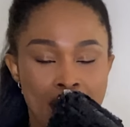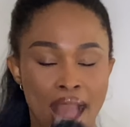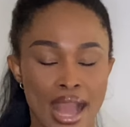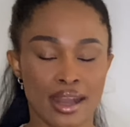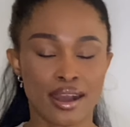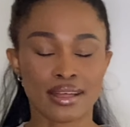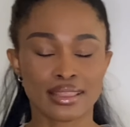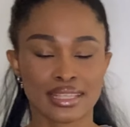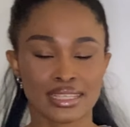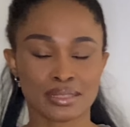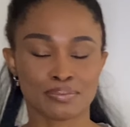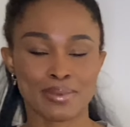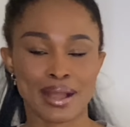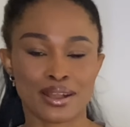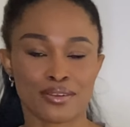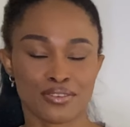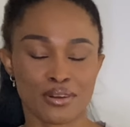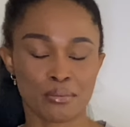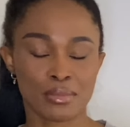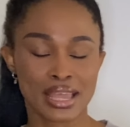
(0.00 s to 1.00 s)
I got this
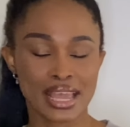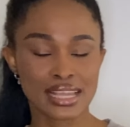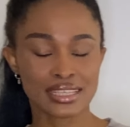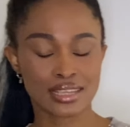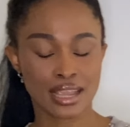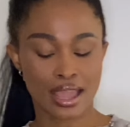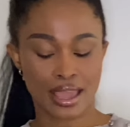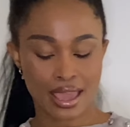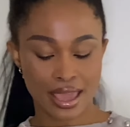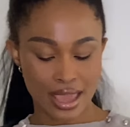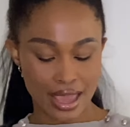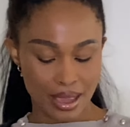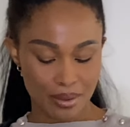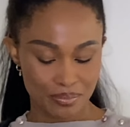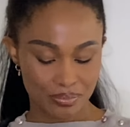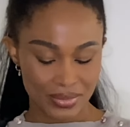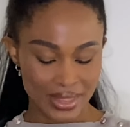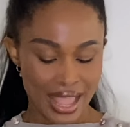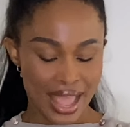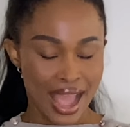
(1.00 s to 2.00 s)
bag from
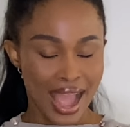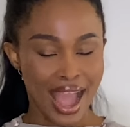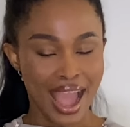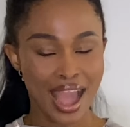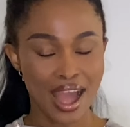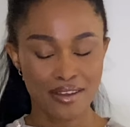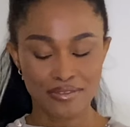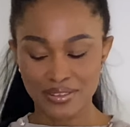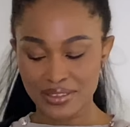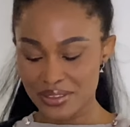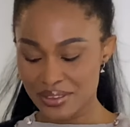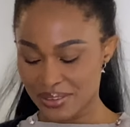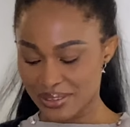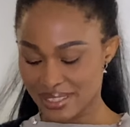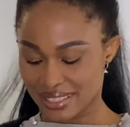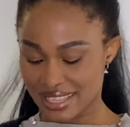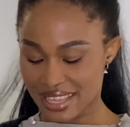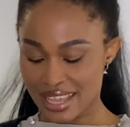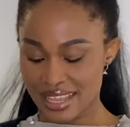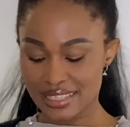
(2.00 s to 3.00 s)
H&M. I haven't
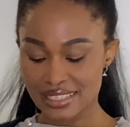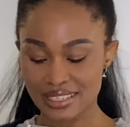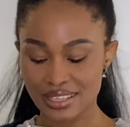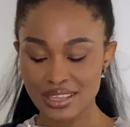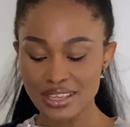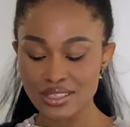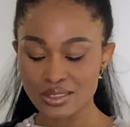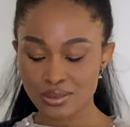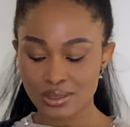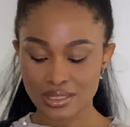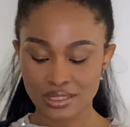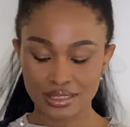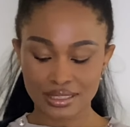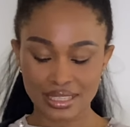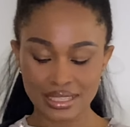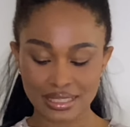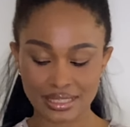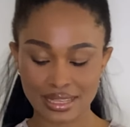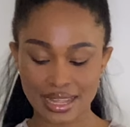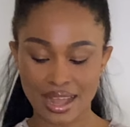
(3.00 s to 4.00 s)
used it. It was on
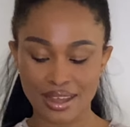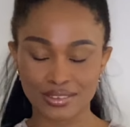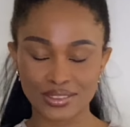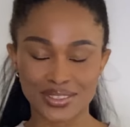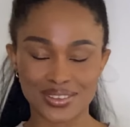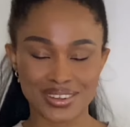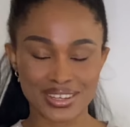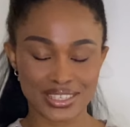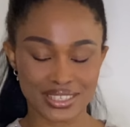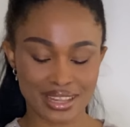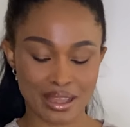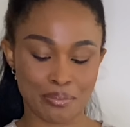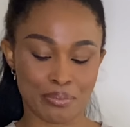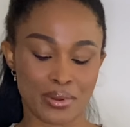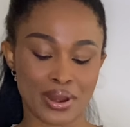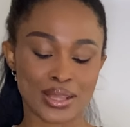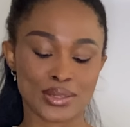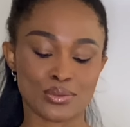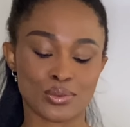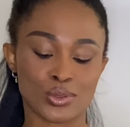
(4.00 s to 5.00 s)
discount. The original
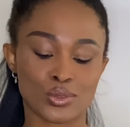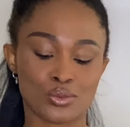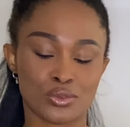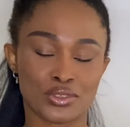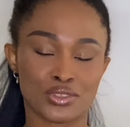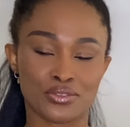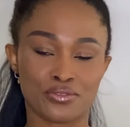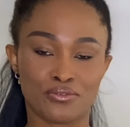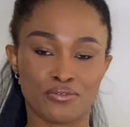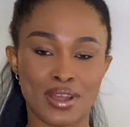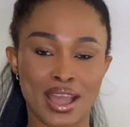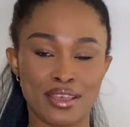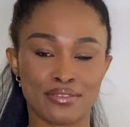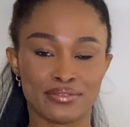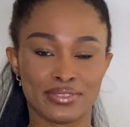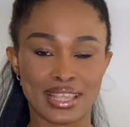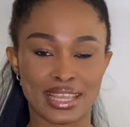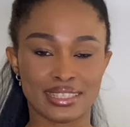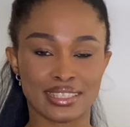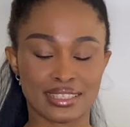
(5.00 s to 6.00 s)
price was
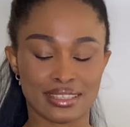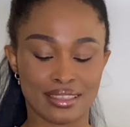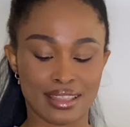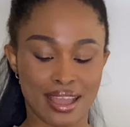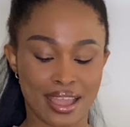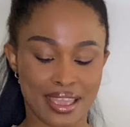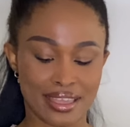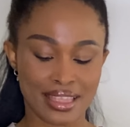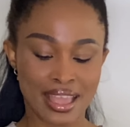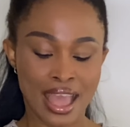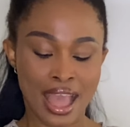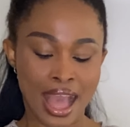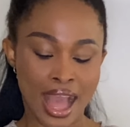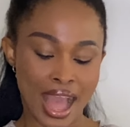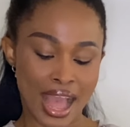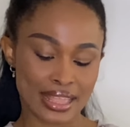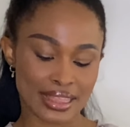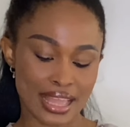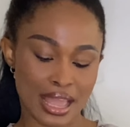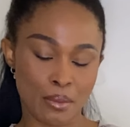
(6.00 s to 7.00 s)
$25.99
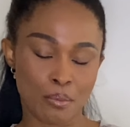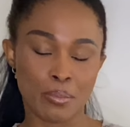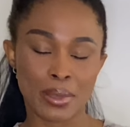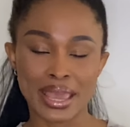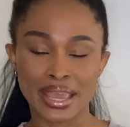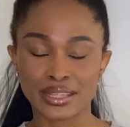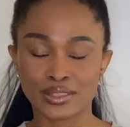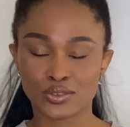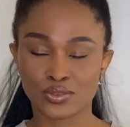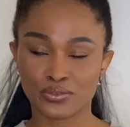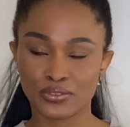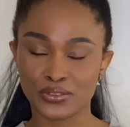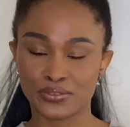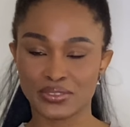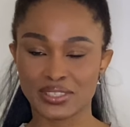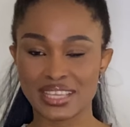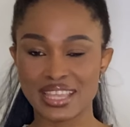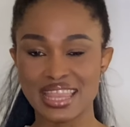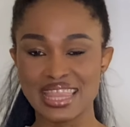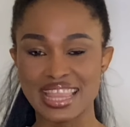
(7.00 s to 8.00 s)
and I paid
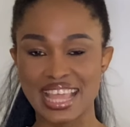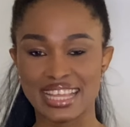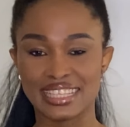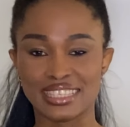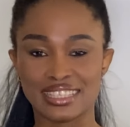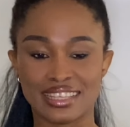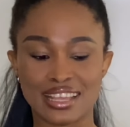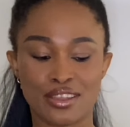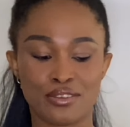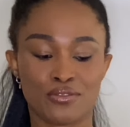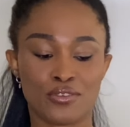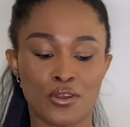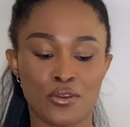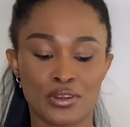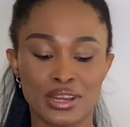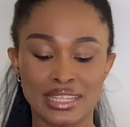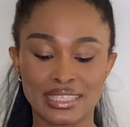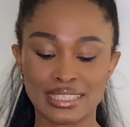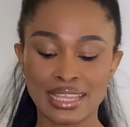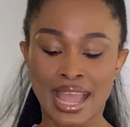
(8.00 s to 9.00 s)
$15.99 for
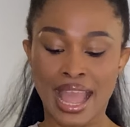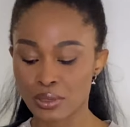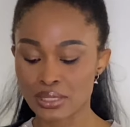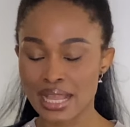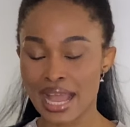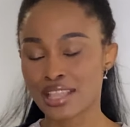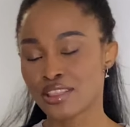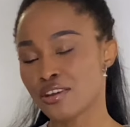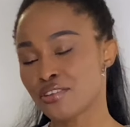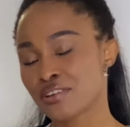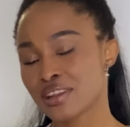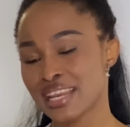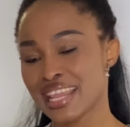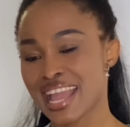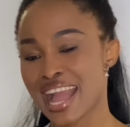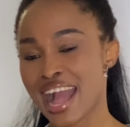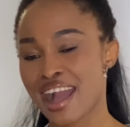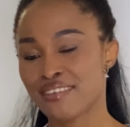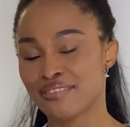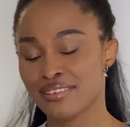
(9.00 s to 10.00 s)
it. But I don't really
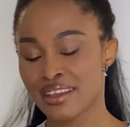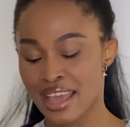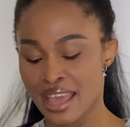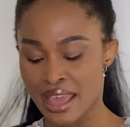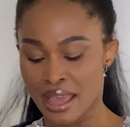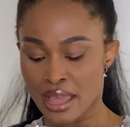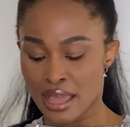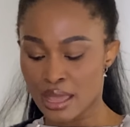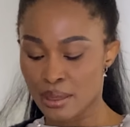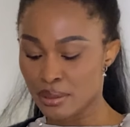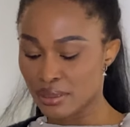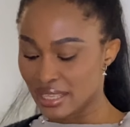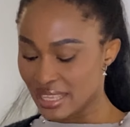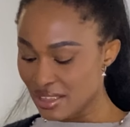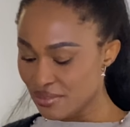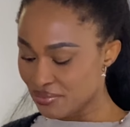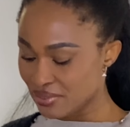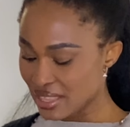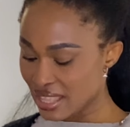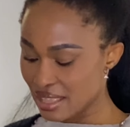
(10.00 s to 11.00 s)
have a
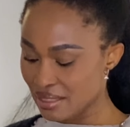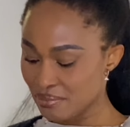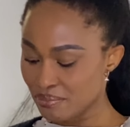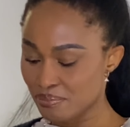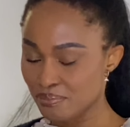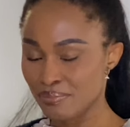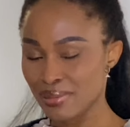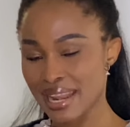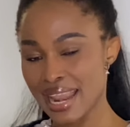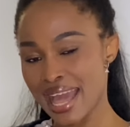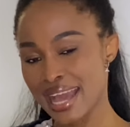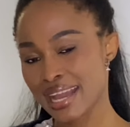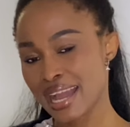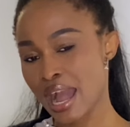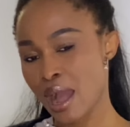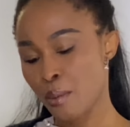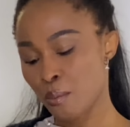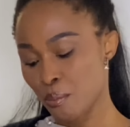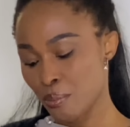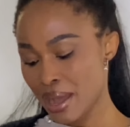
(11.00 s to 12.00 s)
evening black
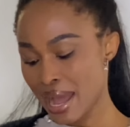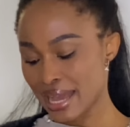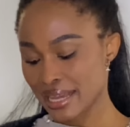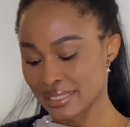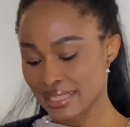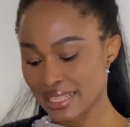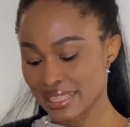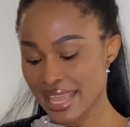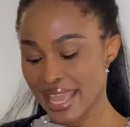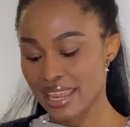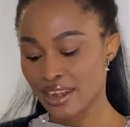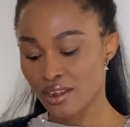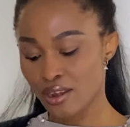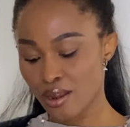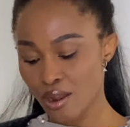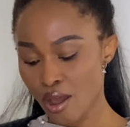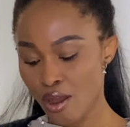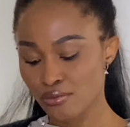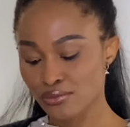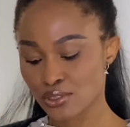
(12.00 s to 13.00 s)
handbag that I
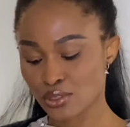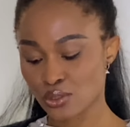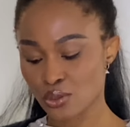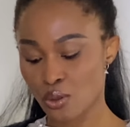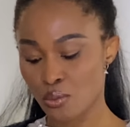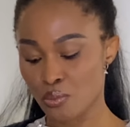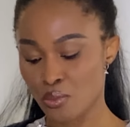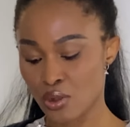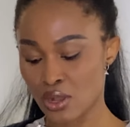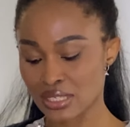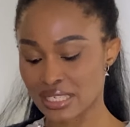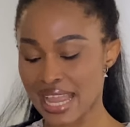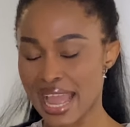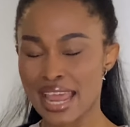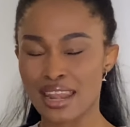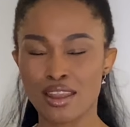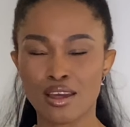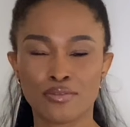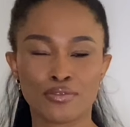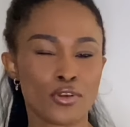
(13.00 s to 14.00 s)
love so much.
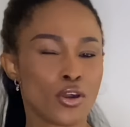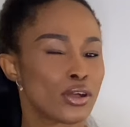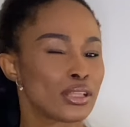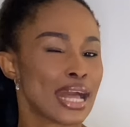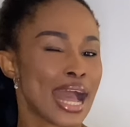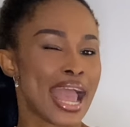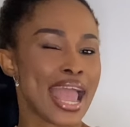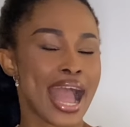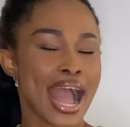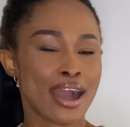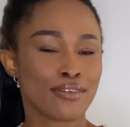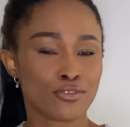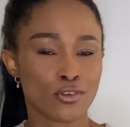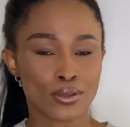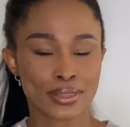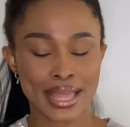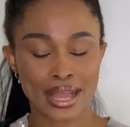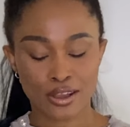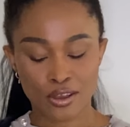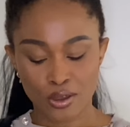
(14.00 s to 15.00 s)
I love all, I have
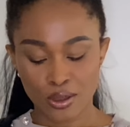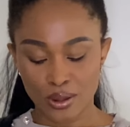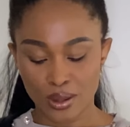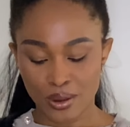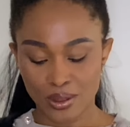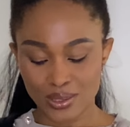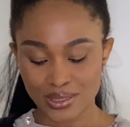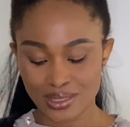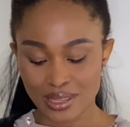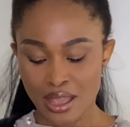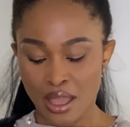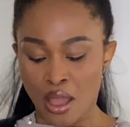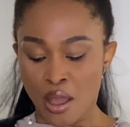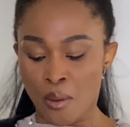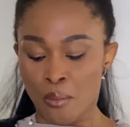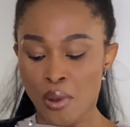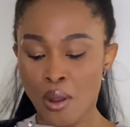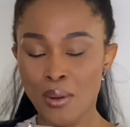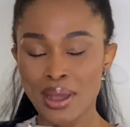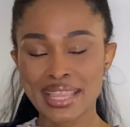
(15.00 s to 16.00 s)
other colors.
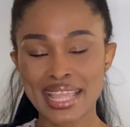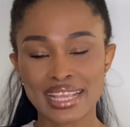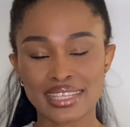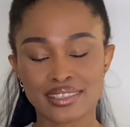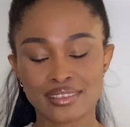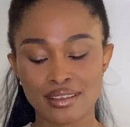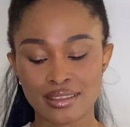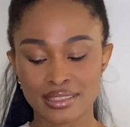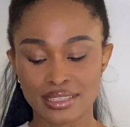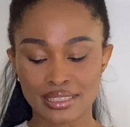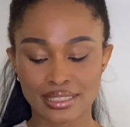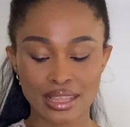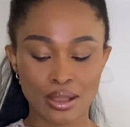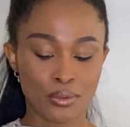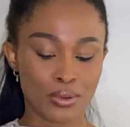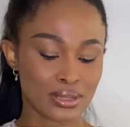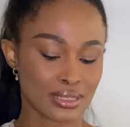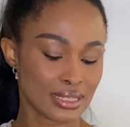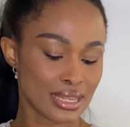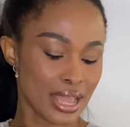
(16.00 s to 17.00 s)
But when I saw this, I
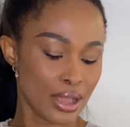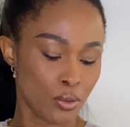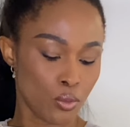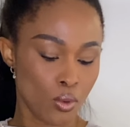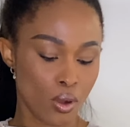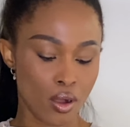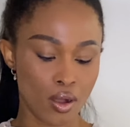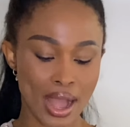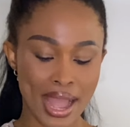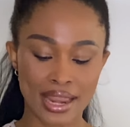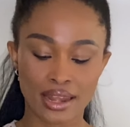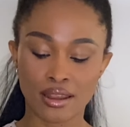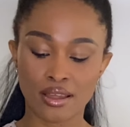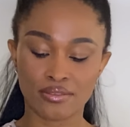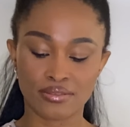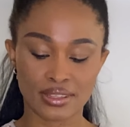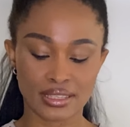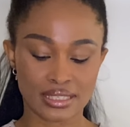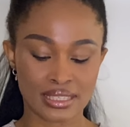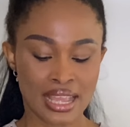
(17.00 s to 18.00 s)
was like, whoa, I
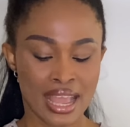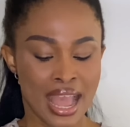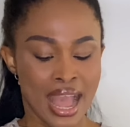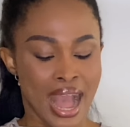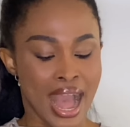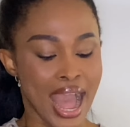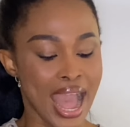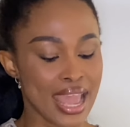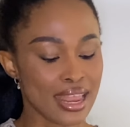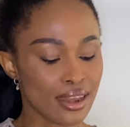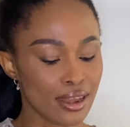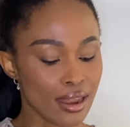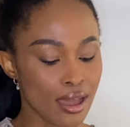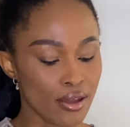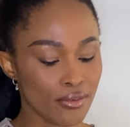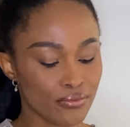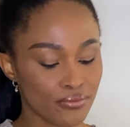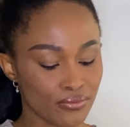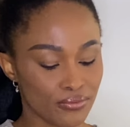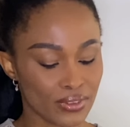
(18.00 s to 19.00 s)
love it. I
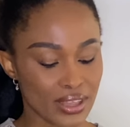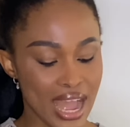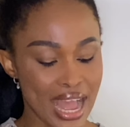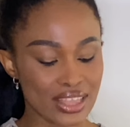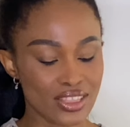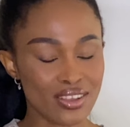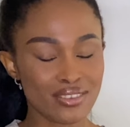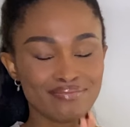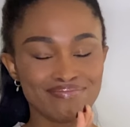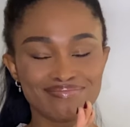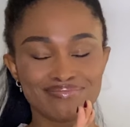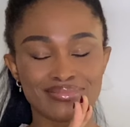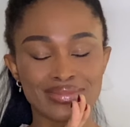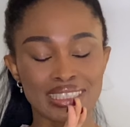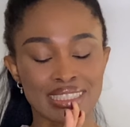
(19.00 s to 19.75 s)
love, I don't,